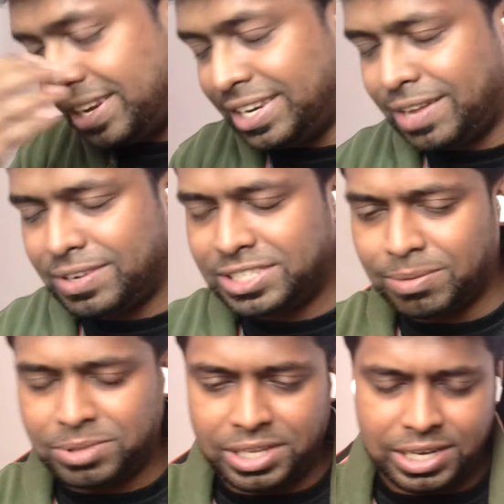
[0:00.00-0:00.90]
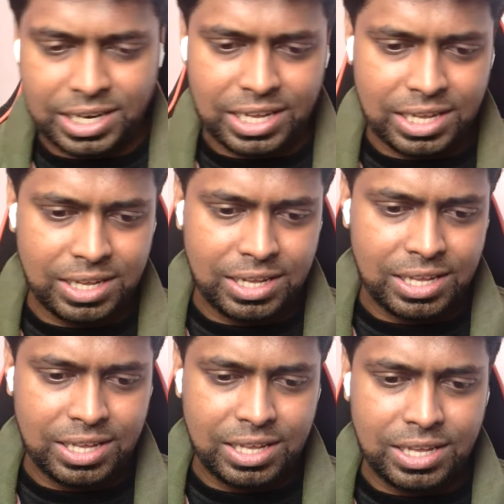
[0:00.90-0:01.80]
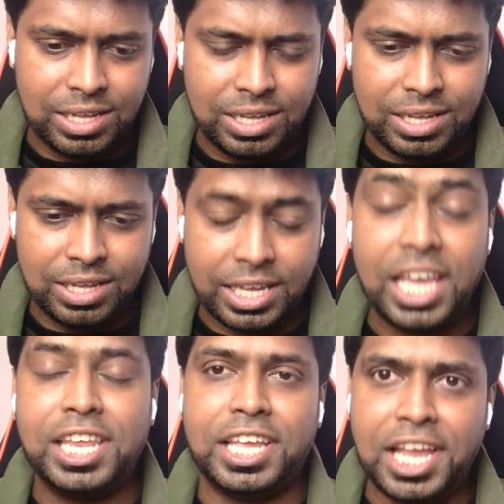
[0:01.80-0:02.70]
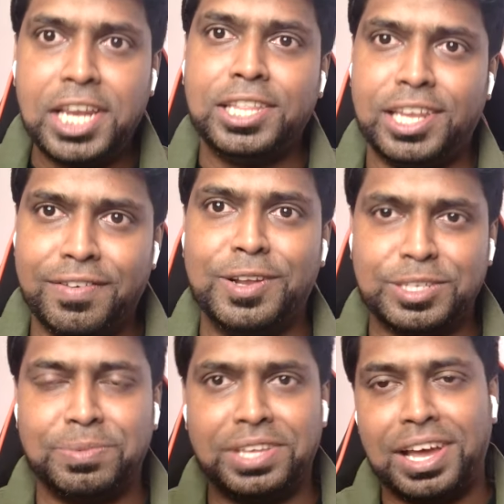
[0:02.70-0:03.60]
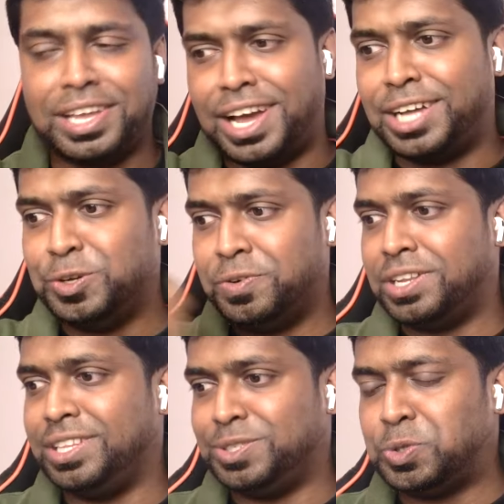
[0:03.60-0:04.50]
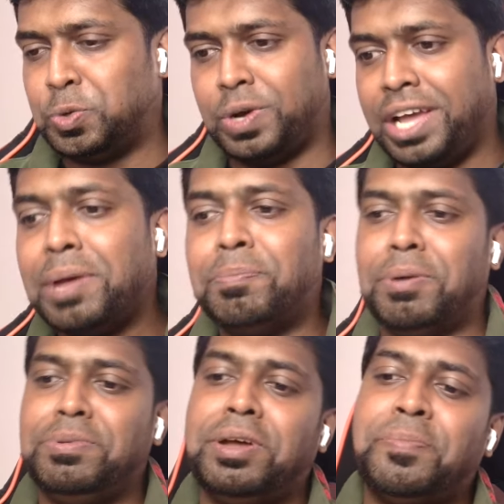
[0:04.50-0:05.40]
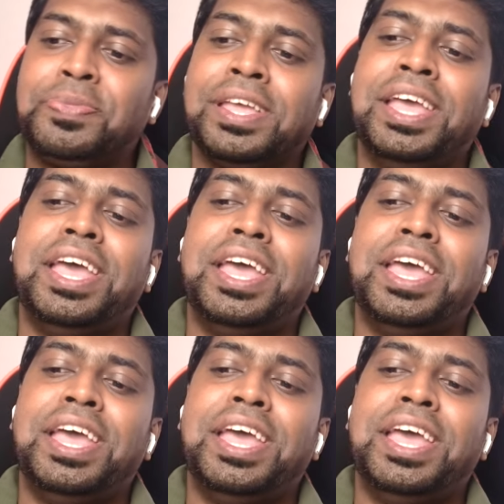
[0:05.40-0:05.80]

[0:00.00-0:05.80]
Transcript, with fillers: Devil something KD the Devil or something. Yeah, that's. So I am pumped up.